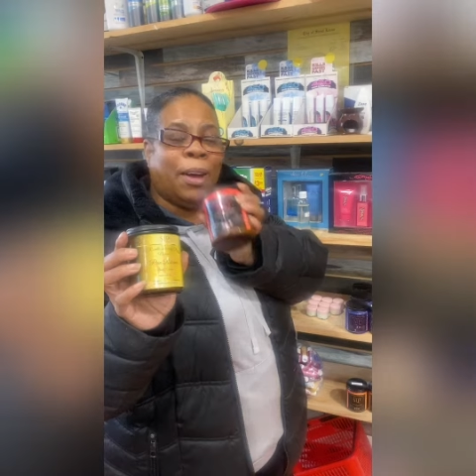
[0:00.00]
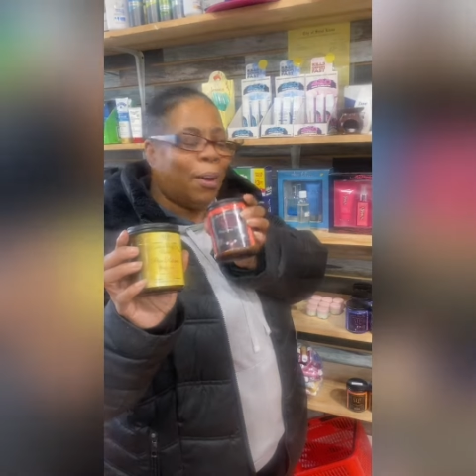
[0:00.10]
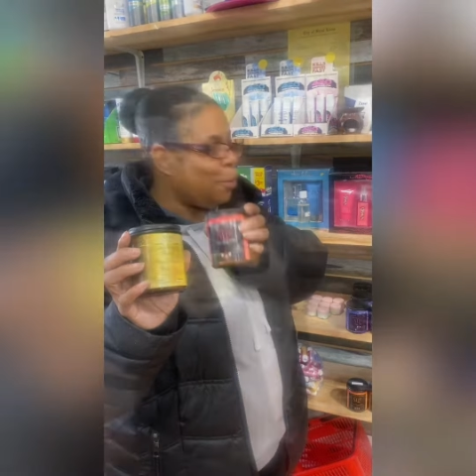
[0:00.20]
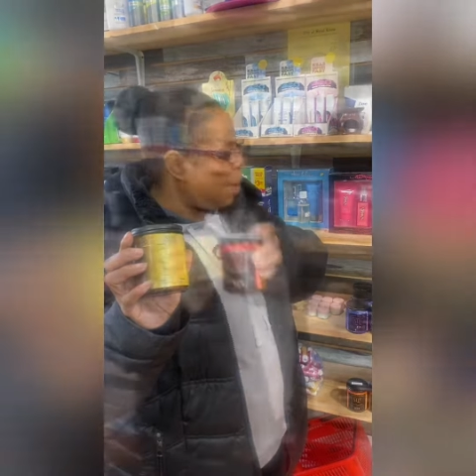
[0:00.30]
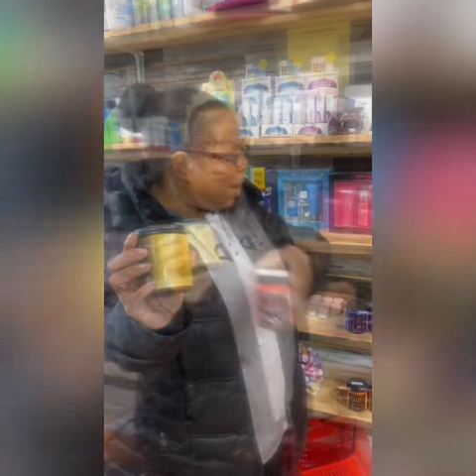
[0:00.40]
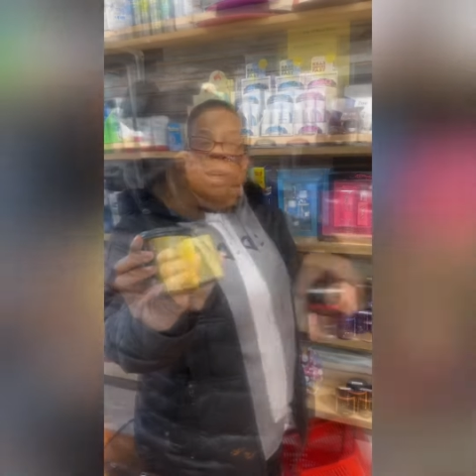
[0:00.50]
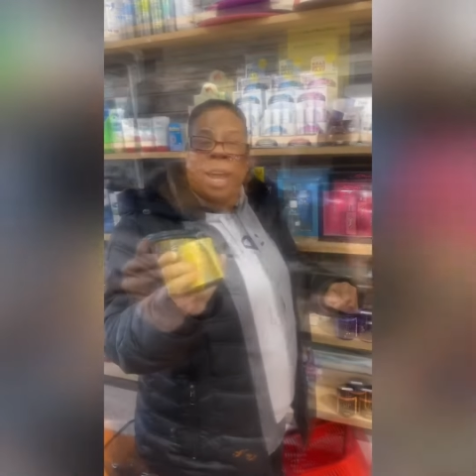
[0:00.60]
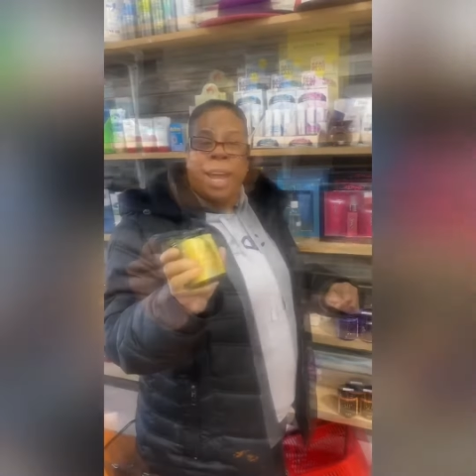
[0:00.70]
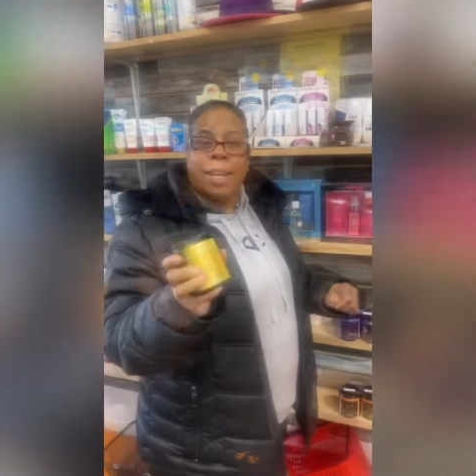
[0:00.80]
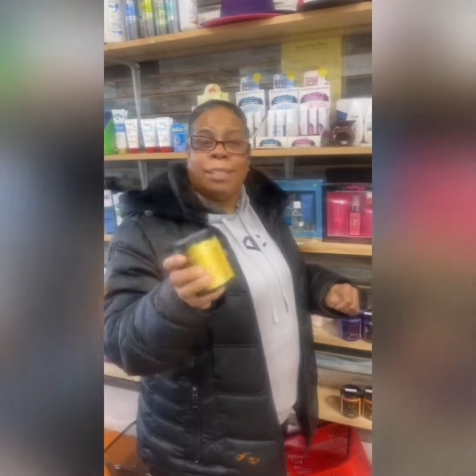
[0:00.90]
Go right.
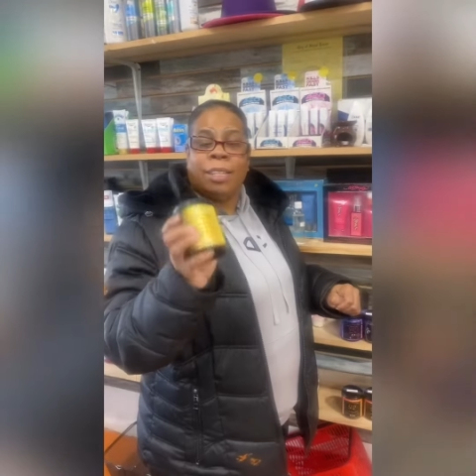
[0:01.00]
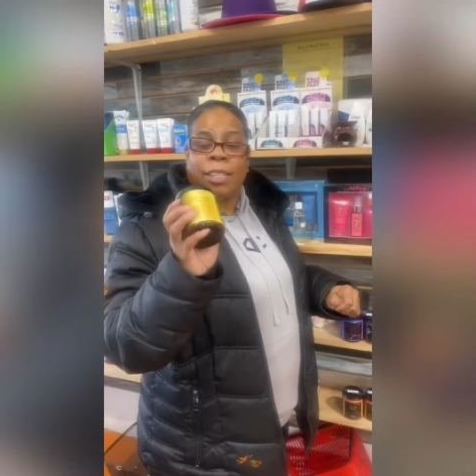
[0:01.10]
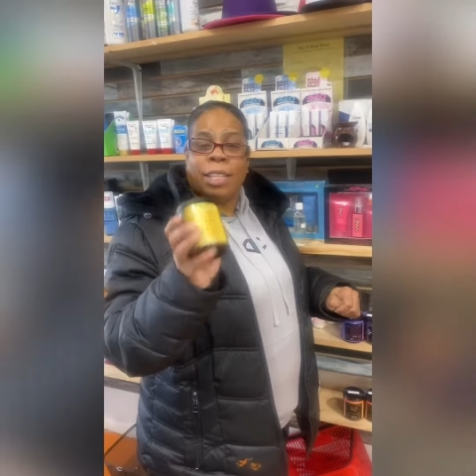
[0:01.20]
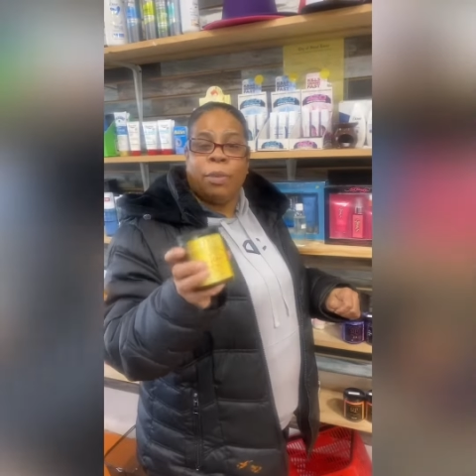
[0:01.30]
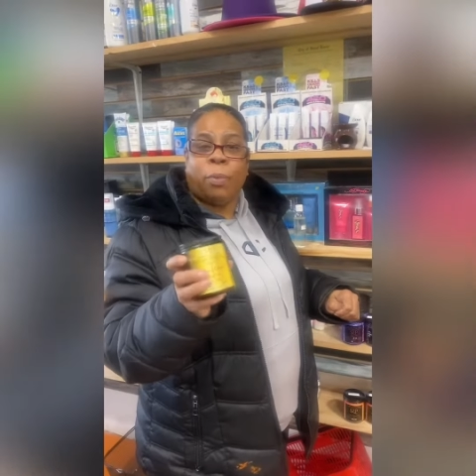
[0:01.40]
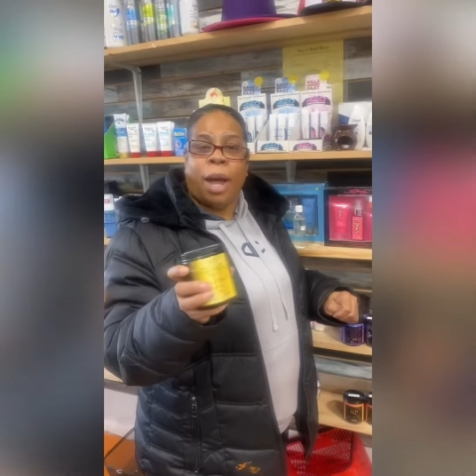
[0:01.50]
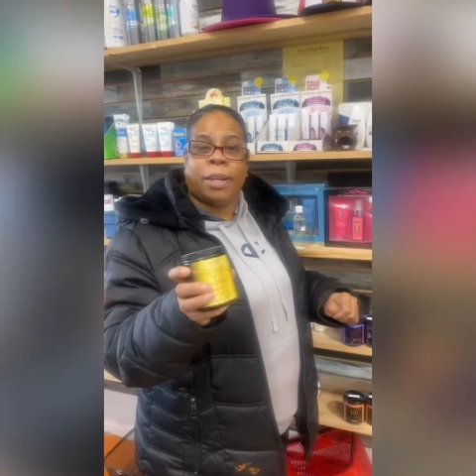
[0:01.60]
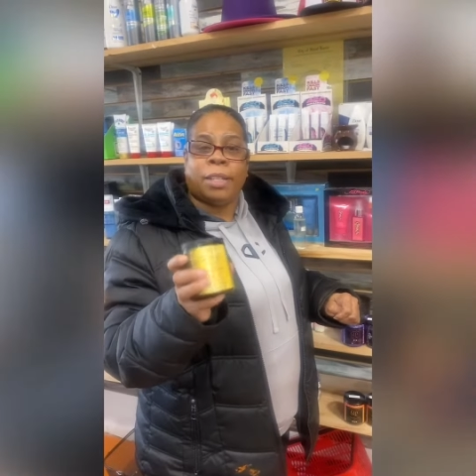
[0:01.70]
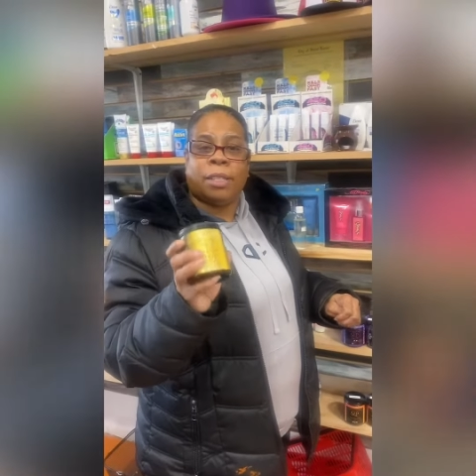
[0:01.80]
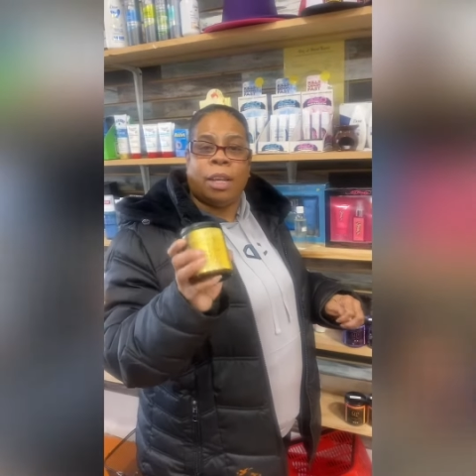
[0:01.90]
online to
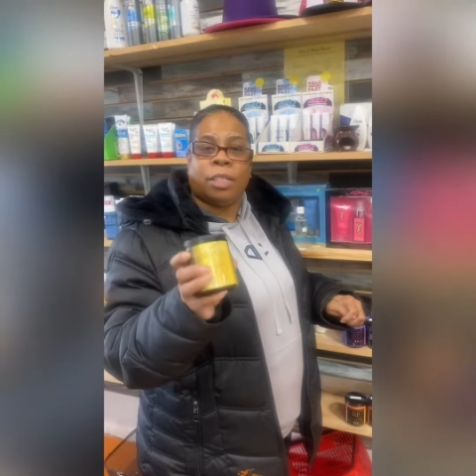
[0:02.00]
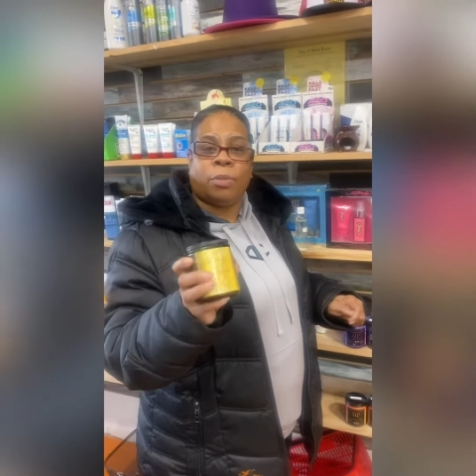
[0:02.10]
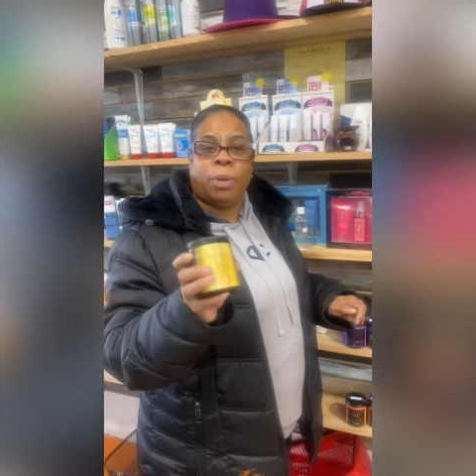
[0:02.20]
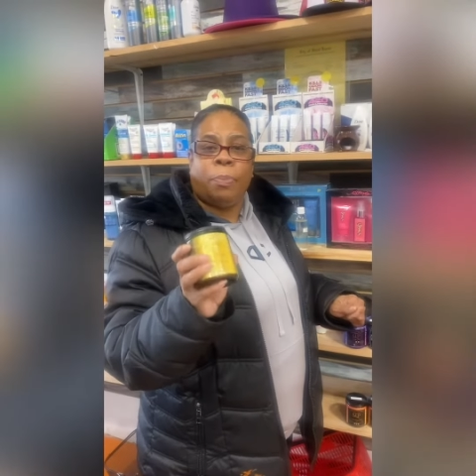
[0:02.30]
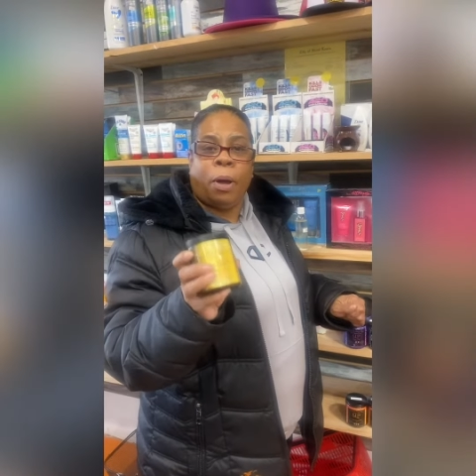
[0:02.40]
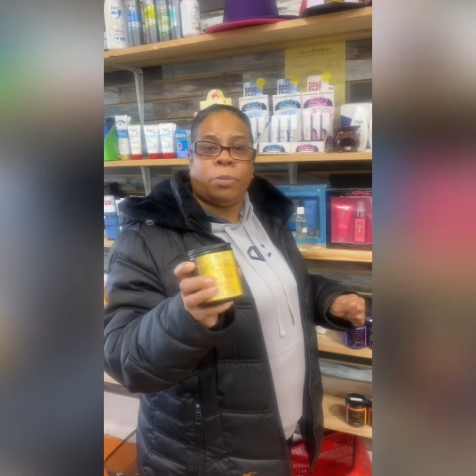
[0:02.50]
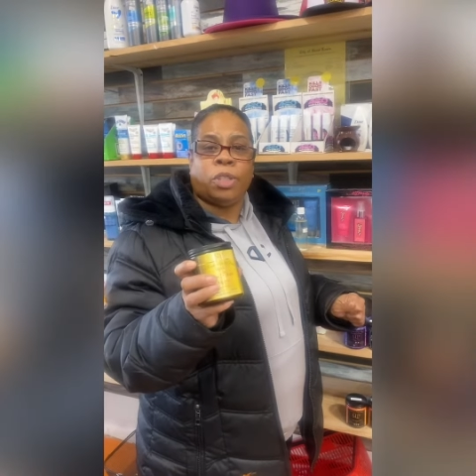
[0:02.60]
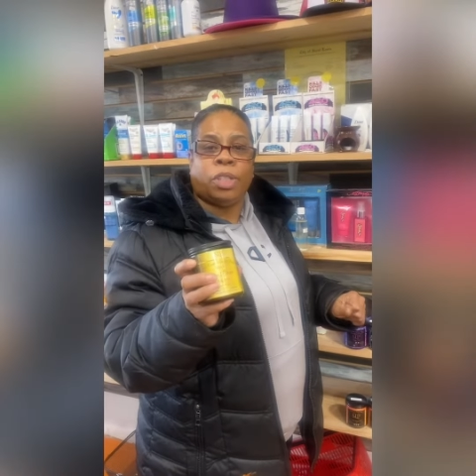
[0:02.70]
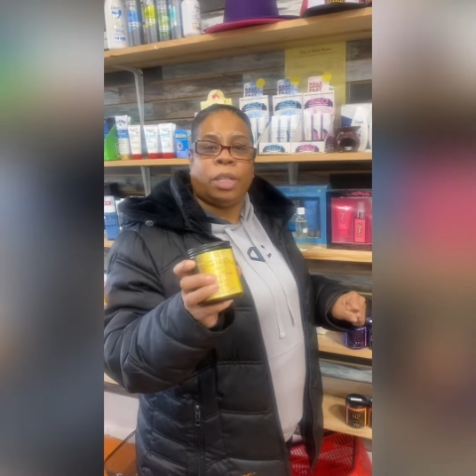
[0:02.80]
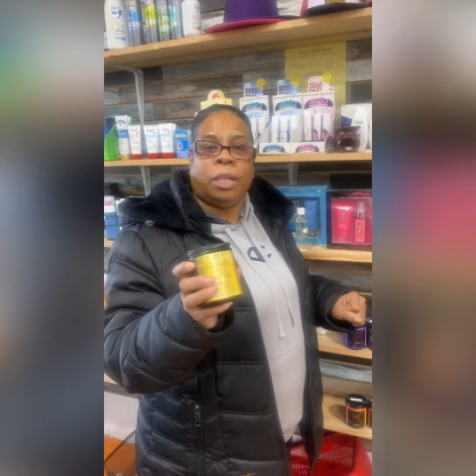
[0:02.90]
SeRonda's Luxury
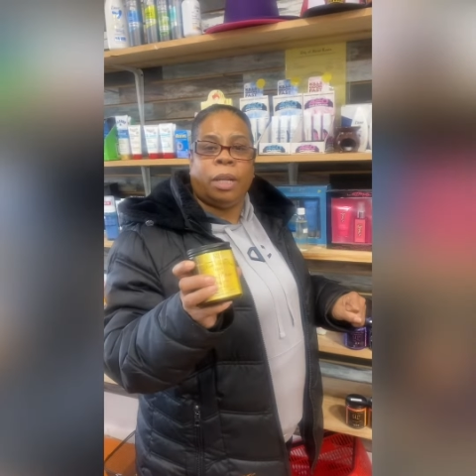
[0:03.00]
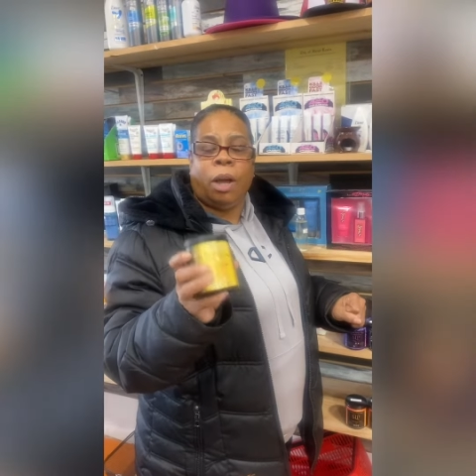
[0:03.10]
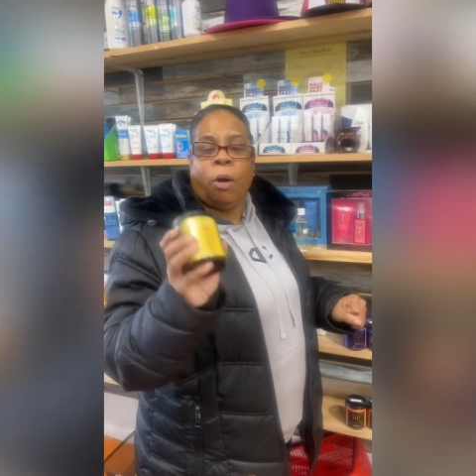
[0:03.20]
Potion